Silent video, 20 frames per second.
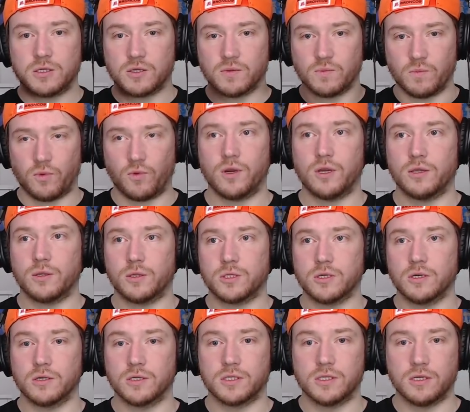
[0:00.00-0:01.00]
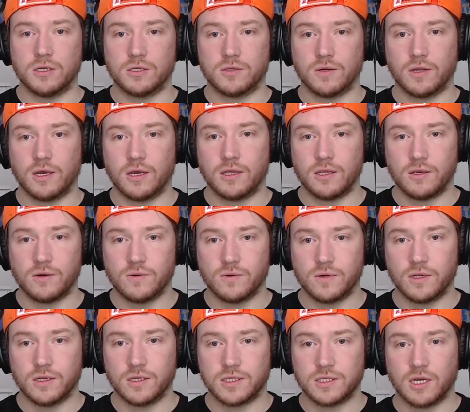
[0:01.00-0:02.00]
to breathe. Songs need to allow the
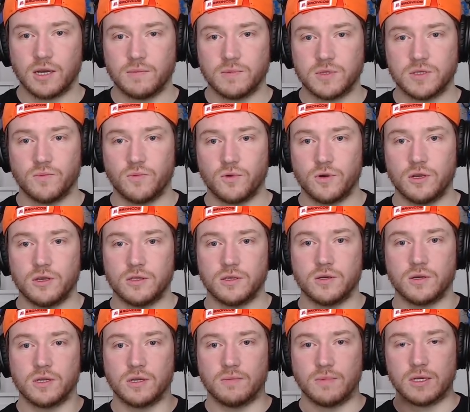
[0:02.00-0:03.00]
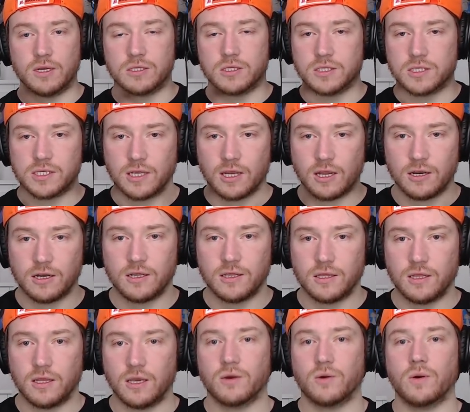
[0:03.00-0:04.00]
audience time to breathe. You can imagine standing
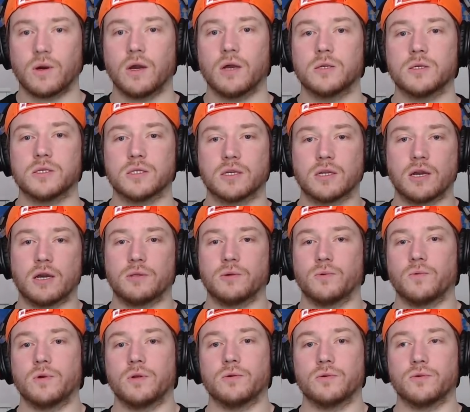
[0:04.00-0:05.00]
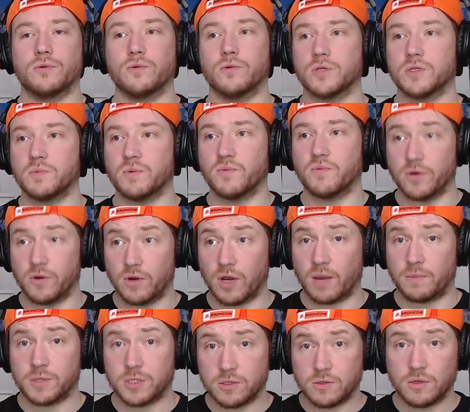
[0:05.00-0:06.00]
in that crowd, just gathering your thoughts before you
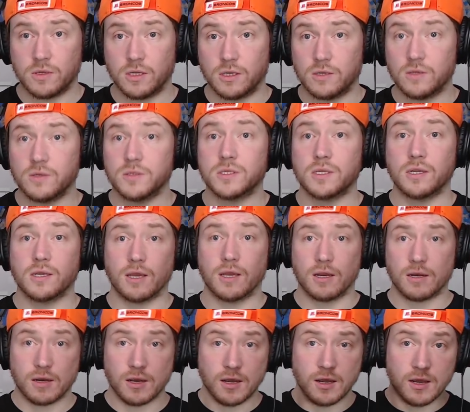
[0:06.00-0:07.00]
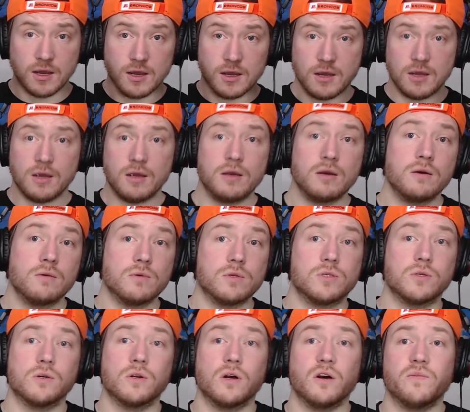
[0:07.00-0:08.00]
absolutely lose it again. We're
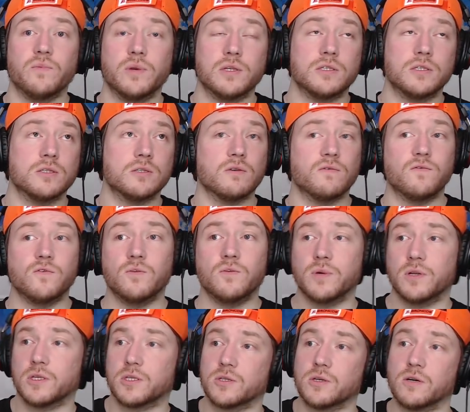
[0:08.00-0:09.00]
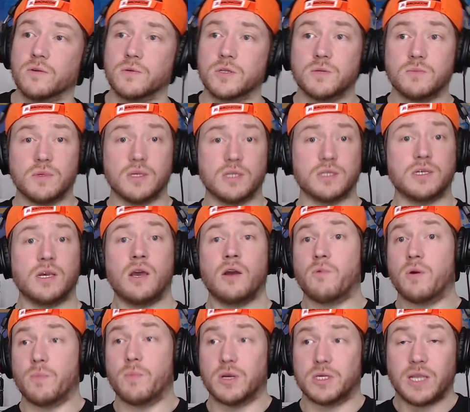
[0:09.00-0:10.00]
2.5 minutes into a 4-minute song, which means
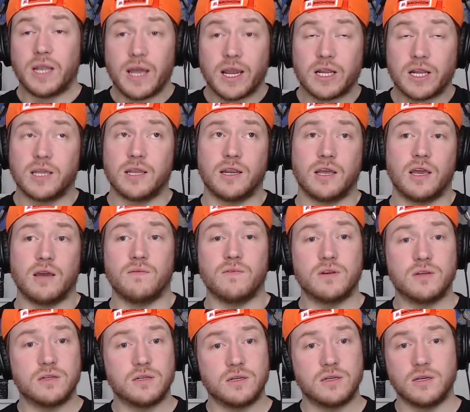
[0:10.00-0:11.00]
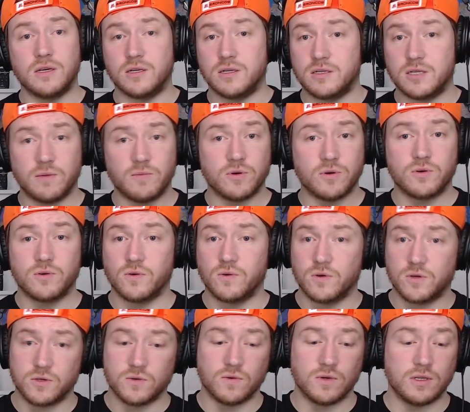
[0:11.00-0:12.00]
we're most likely going to have a double
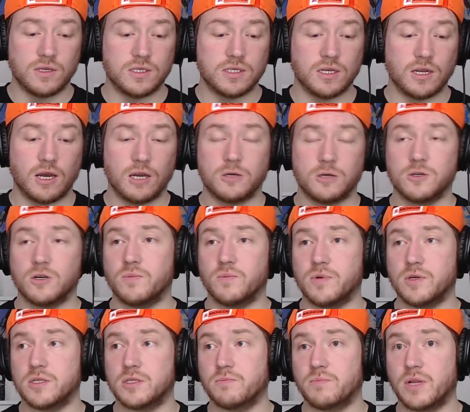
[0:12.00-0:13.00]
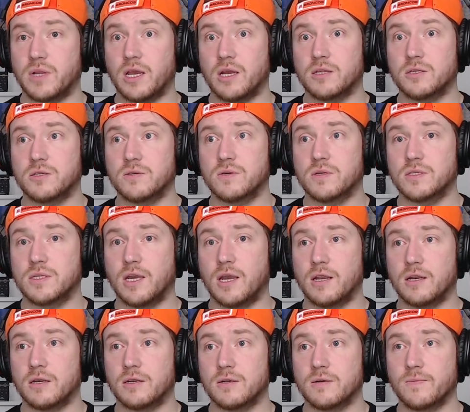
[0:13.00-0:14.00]
chorus or at least an outro piece play out to its
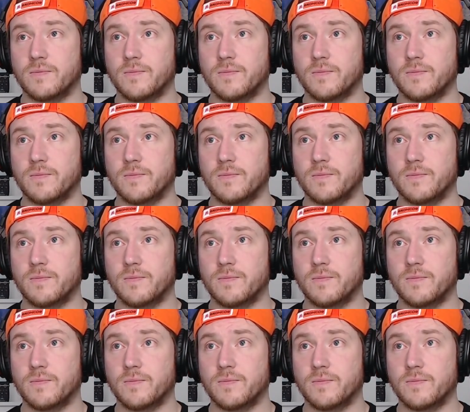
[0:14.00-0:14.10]
end.